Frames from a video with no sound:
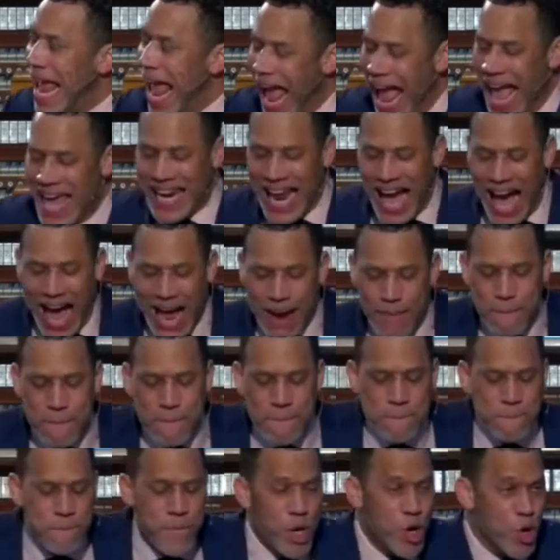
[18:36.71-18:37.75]
And I
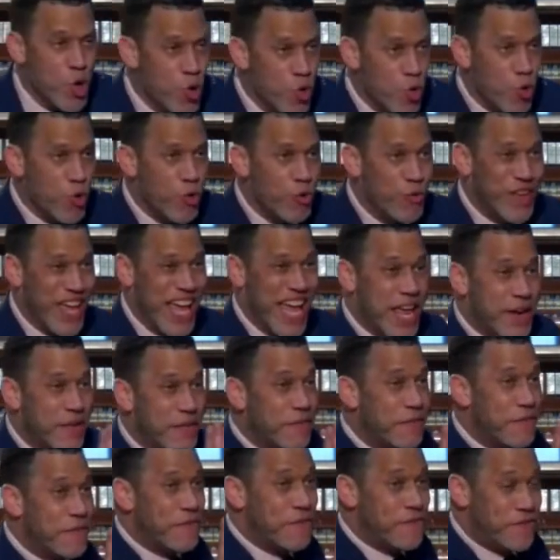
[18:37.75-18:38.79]
move in
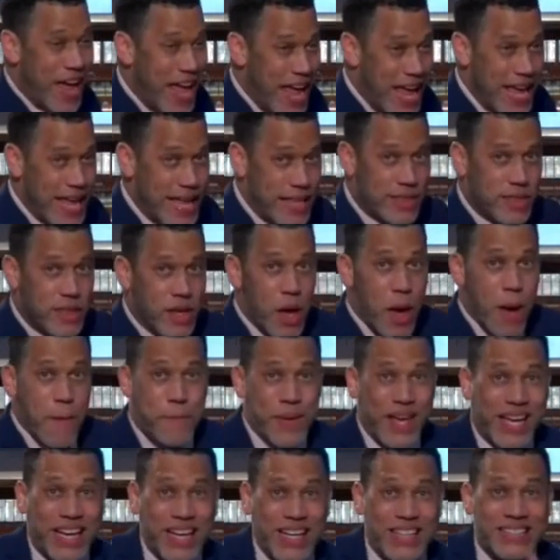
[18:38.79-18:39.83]
faith
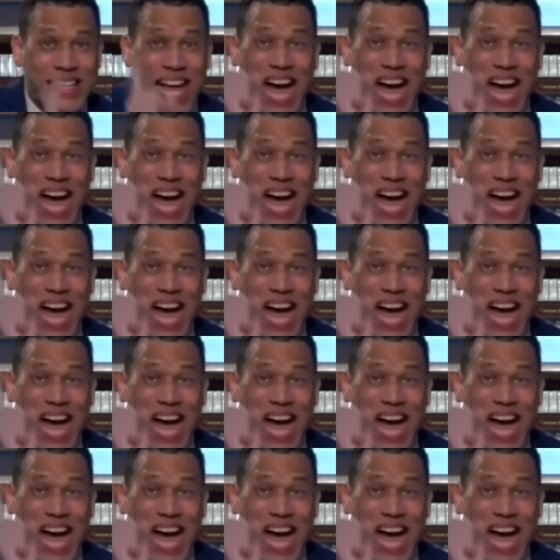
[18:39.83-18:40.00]
because